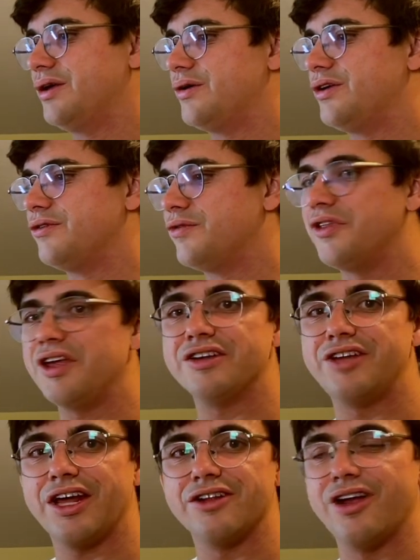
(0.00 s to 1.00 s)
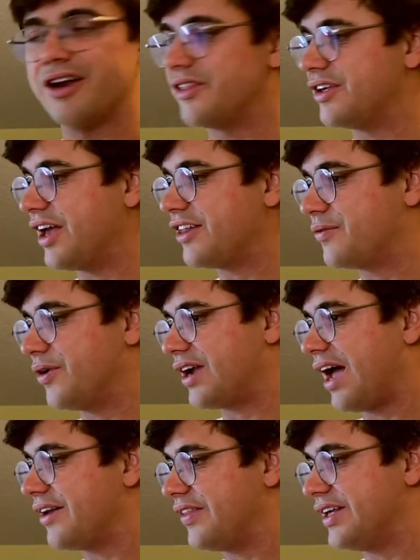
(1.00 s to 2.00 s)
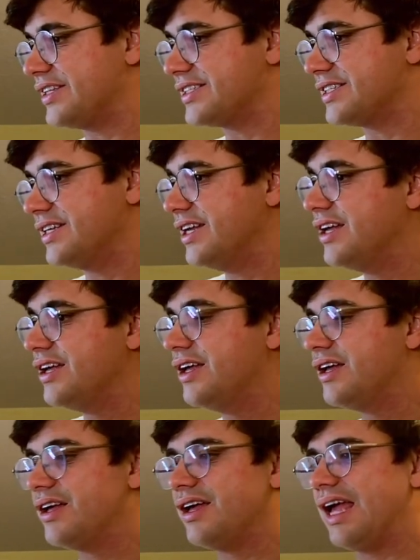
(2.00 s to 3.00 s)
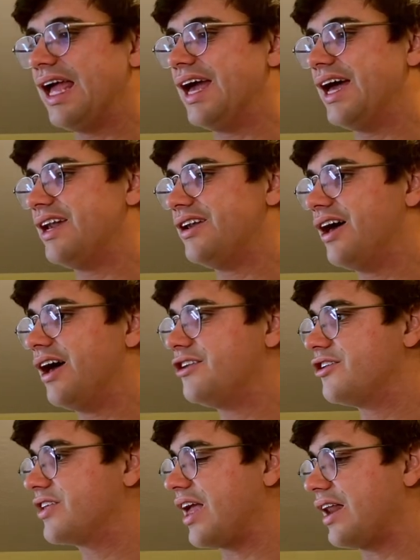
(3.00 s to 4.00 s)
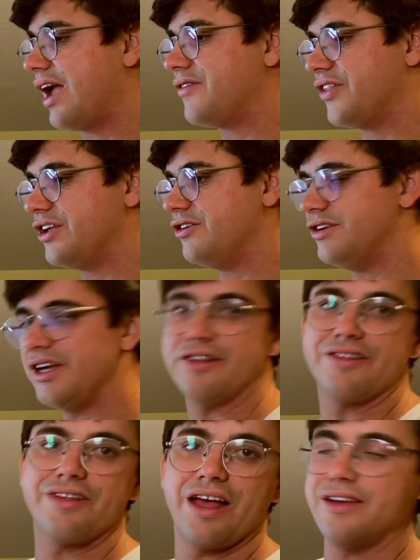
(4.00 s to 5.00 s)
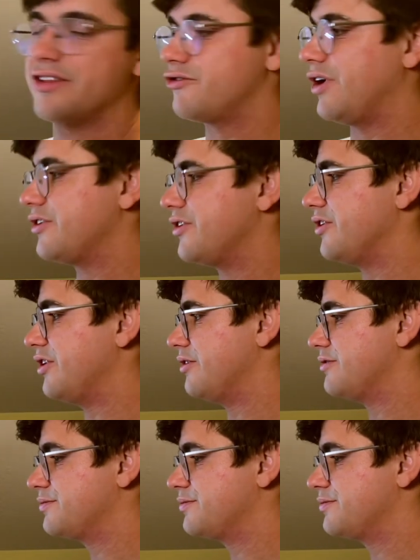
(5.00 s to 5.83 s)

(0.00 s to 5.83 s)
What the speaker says: you really can take a lot of the guesswork out of this and just get everything you need sent straight to you.